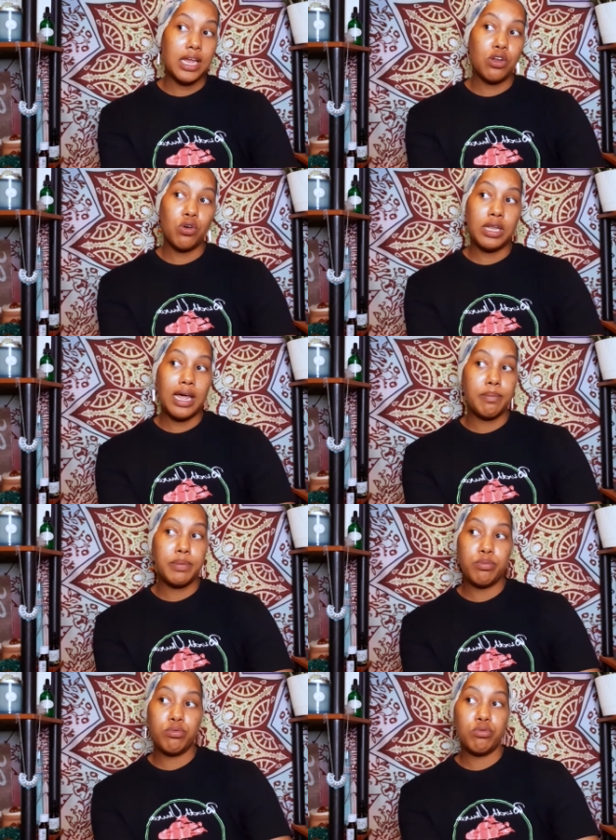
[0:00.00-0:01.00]
I know a lot of
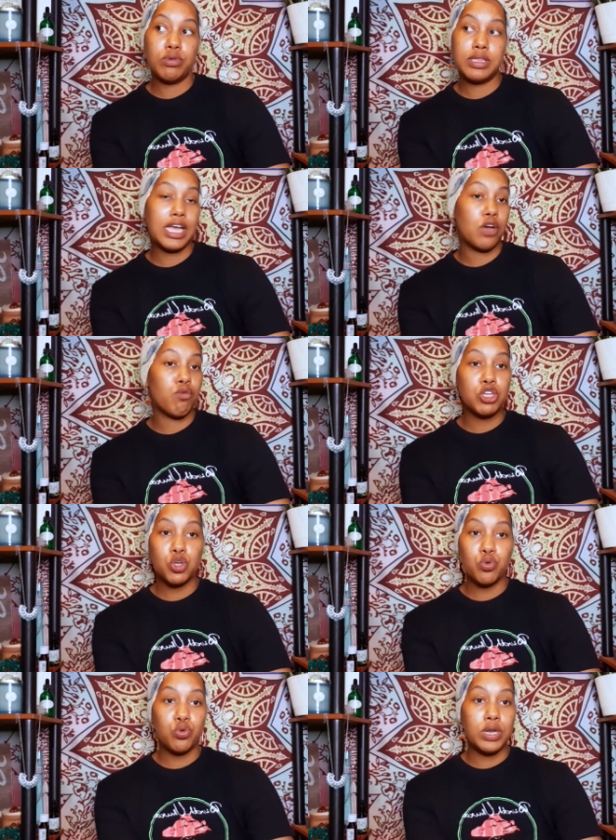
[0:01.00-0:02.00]
people, it's like a
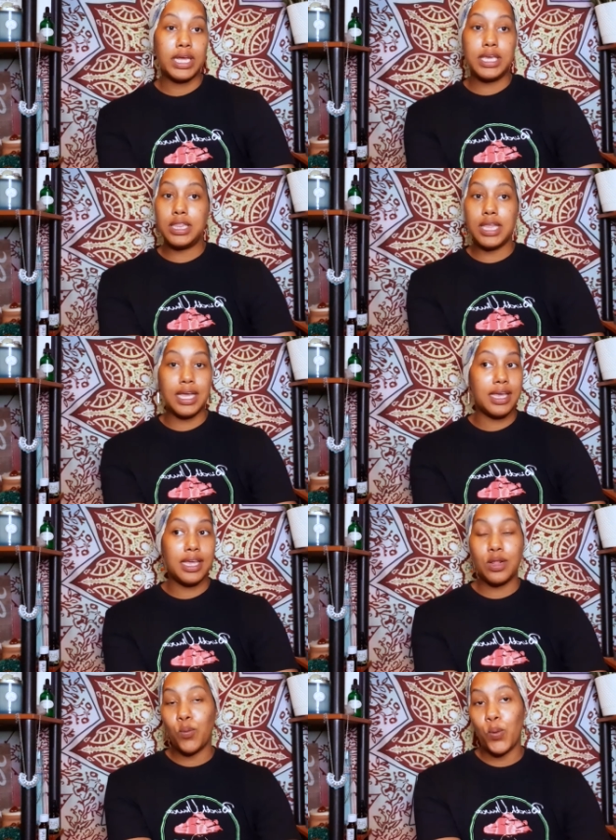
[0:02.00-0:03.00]
ritual. They, they
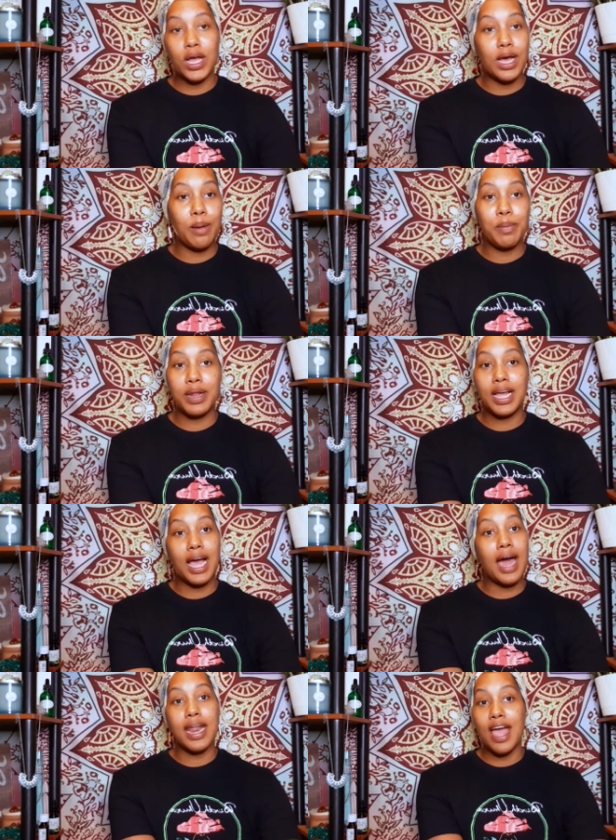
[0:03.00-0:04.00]
either wake up and they
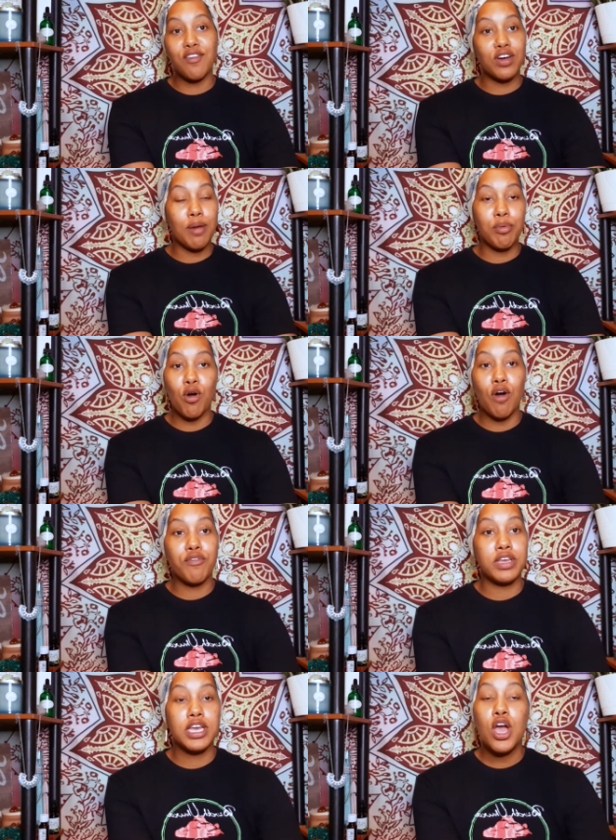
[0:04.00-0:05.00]
gotta have a cup of
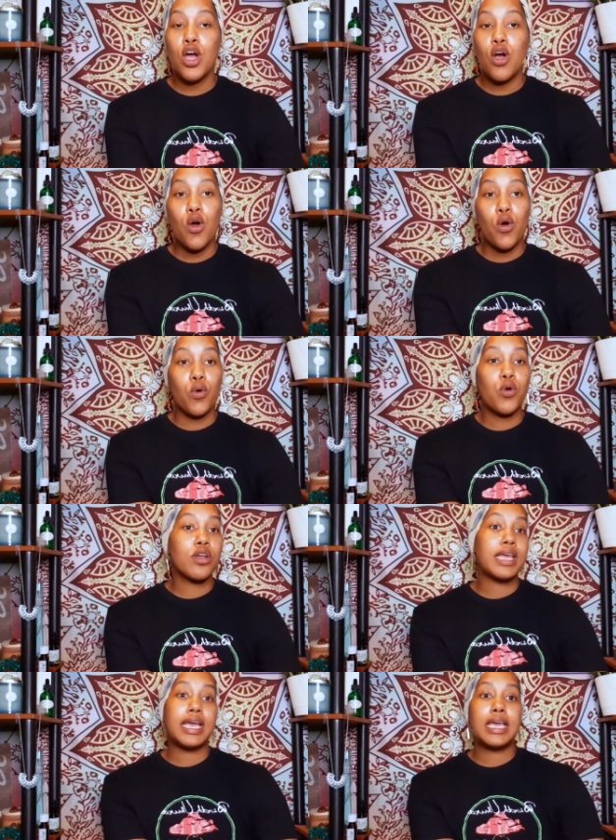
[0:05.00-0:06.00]
coffee, or
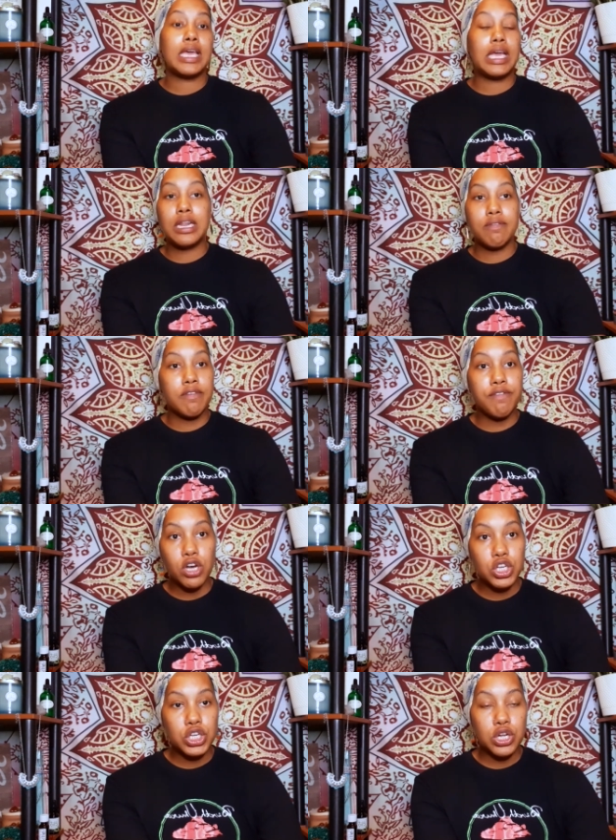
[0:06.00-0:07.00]
they can't even
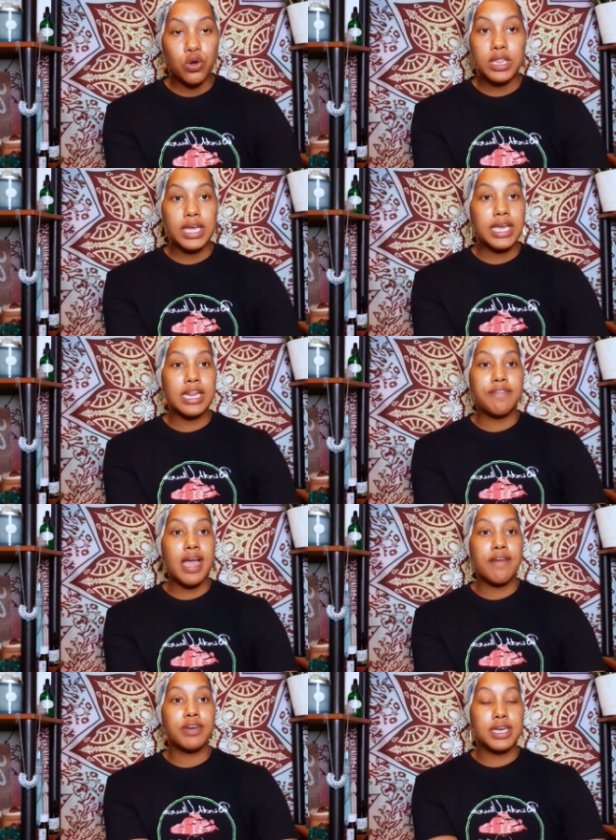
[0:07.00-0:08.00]
function, or they can't even
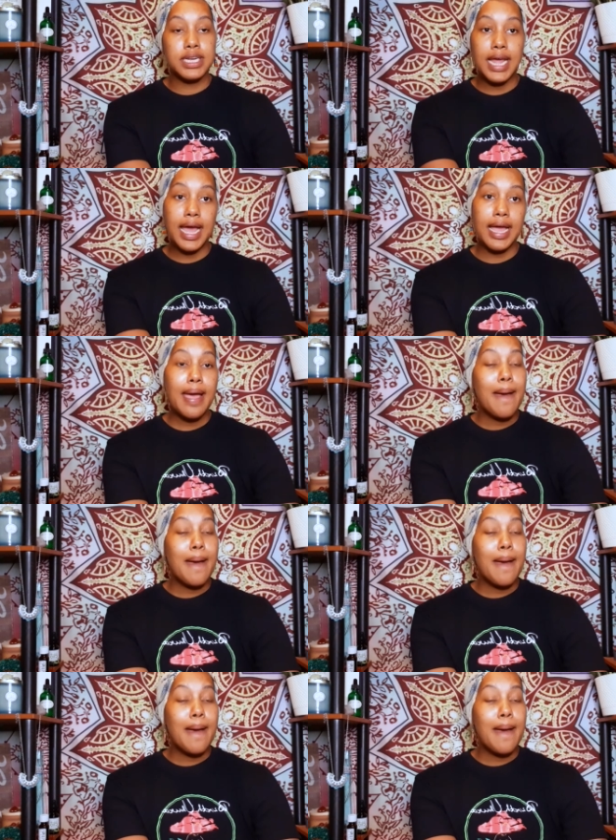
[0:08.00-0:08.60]
have a good day.